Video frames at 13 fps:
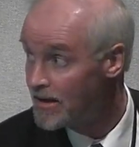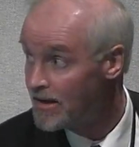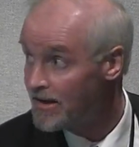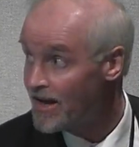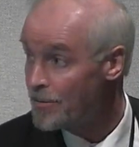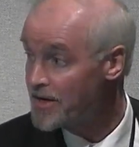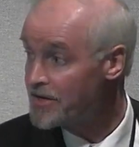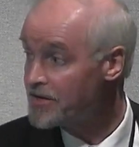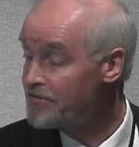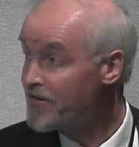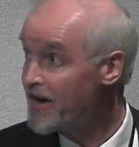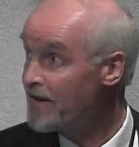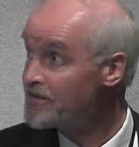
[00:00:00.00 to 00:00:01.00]
Now we can do
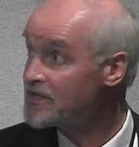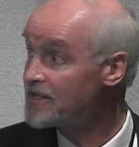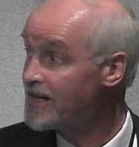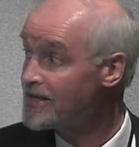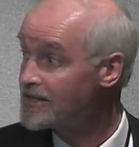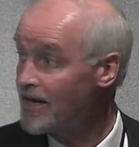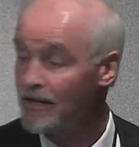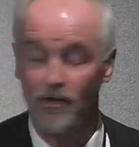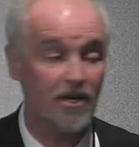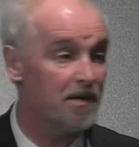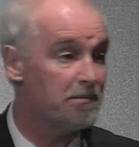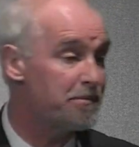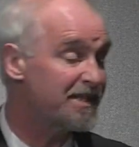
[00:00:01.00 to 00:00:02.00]
various things like look
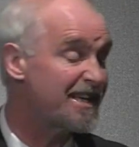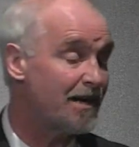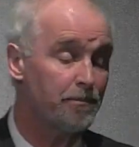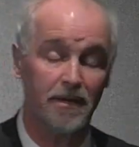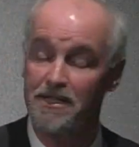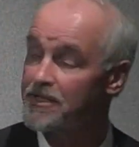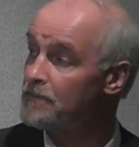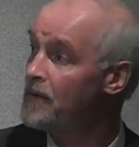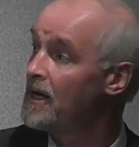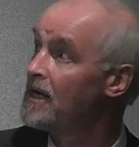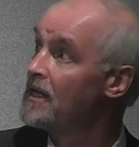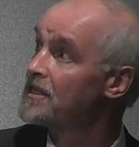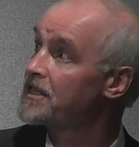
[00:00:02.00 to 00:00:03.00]
at metabolism.
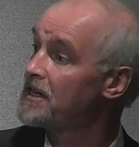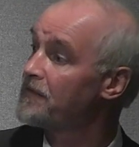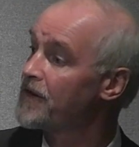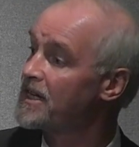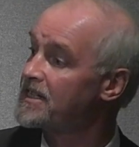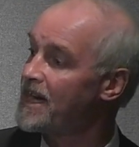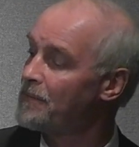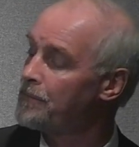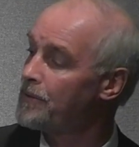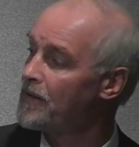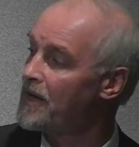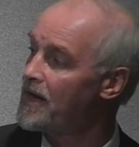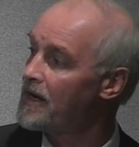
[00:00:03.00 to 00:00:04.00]
So for
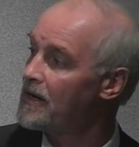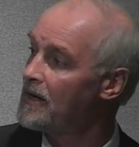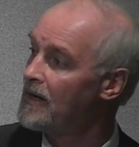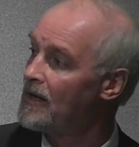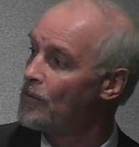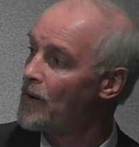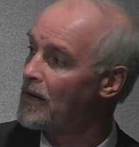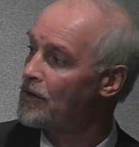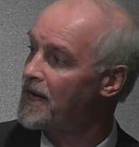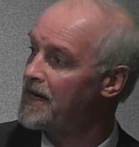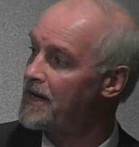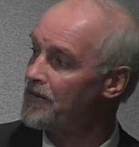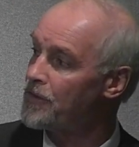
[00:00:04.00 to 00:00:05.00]
example here, we're
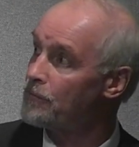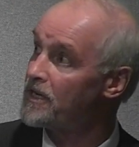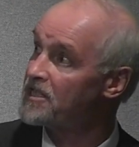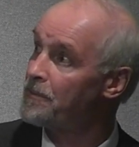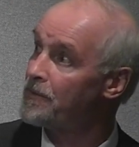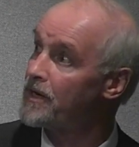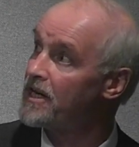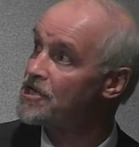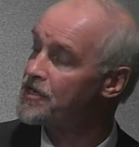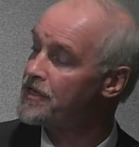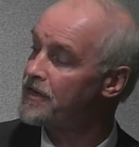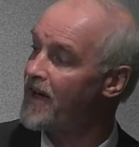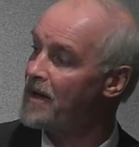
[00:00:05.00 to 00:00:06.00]
looking at the
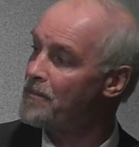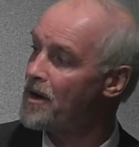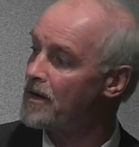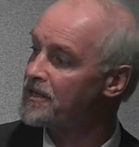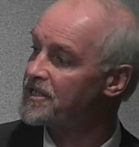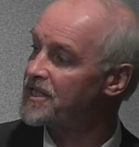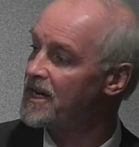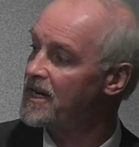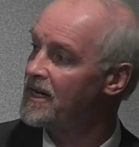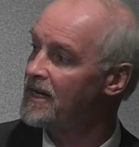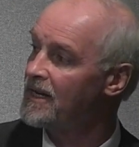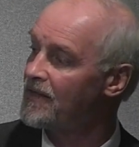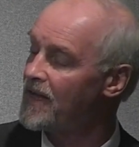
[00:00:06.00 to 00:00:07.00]
respiration of MRSA.
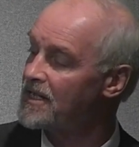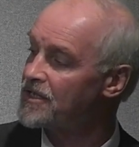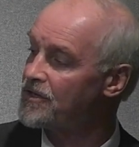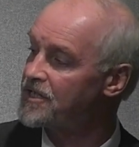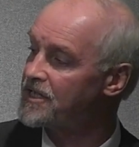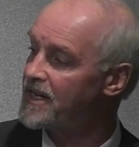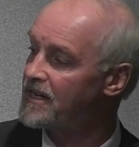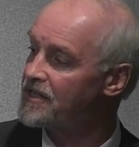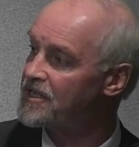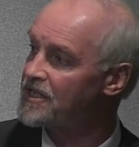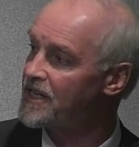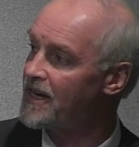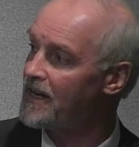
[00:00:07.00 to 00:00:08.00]
That's on stainless
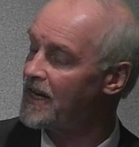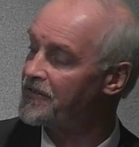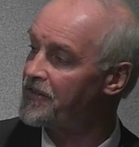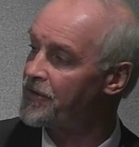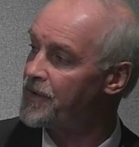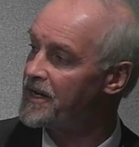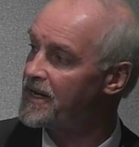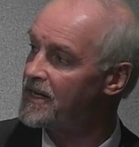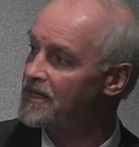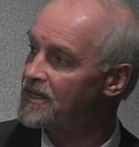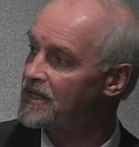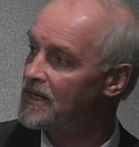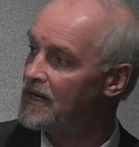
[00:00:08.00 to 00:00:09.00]
steel after three
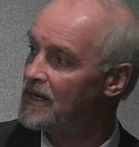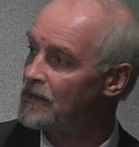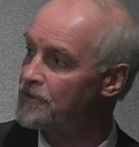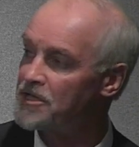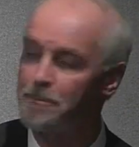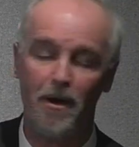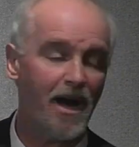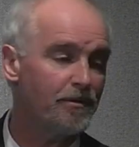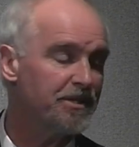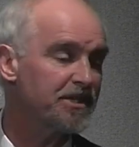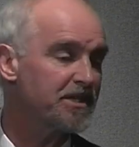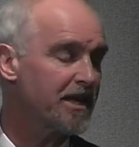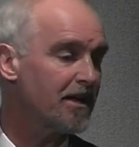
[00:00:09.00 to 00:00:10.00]
days. Respiring
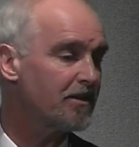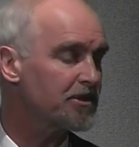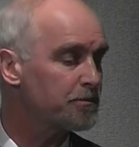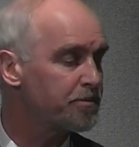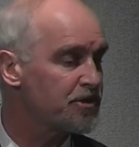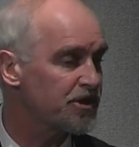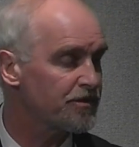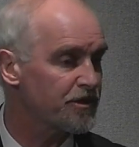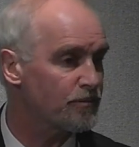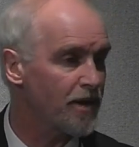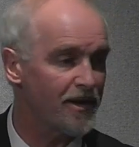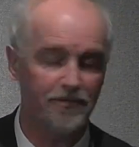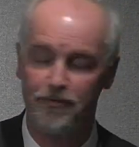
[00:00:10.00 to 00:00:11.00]
cells produce a
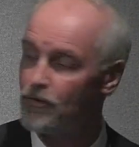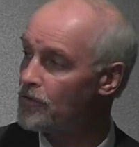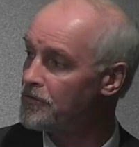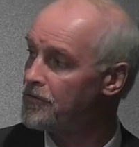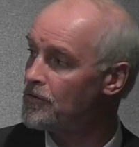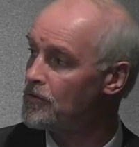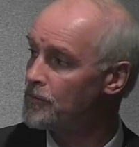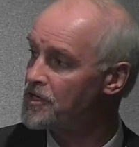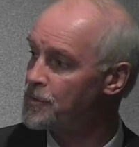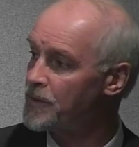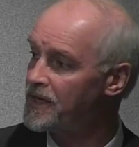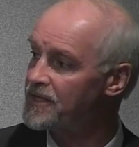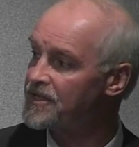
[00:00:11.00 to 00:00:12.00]
red fluorophore, which
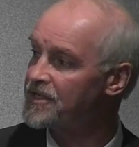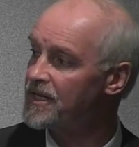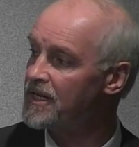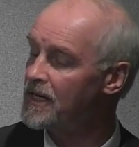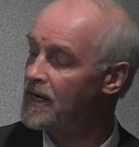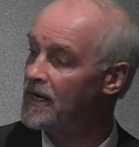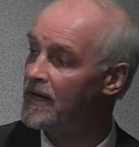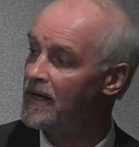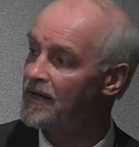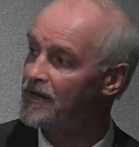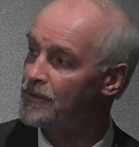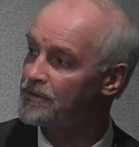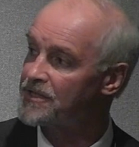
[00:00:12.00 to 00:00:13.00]
we can see.
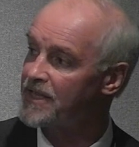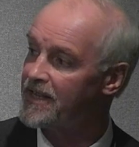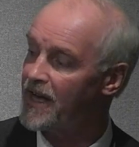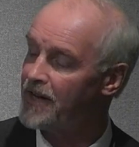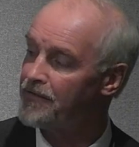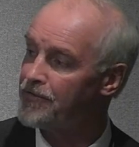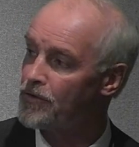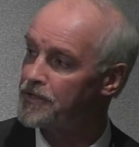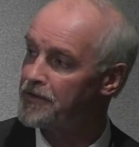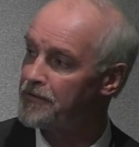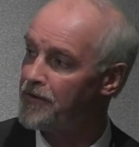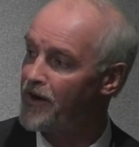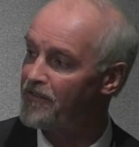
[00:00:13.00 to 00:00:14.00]
You'll see that in
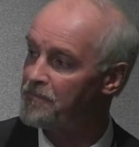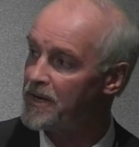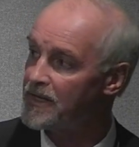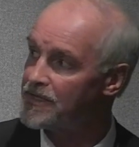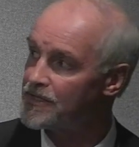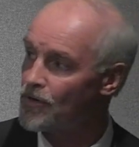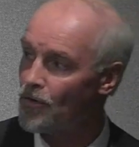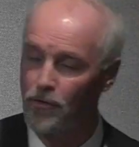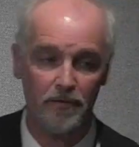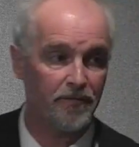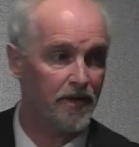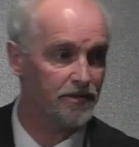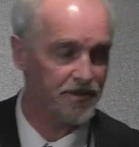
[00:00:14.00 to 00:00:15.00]
45 minutes, all
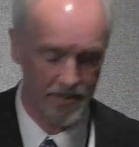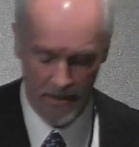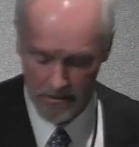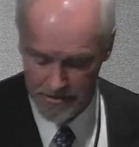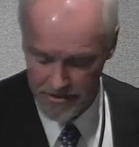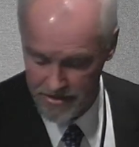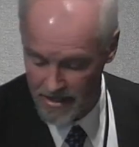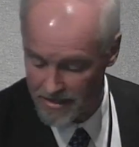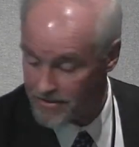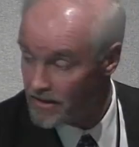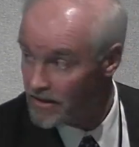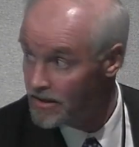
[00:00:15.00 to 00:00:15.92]
of those cells are dead.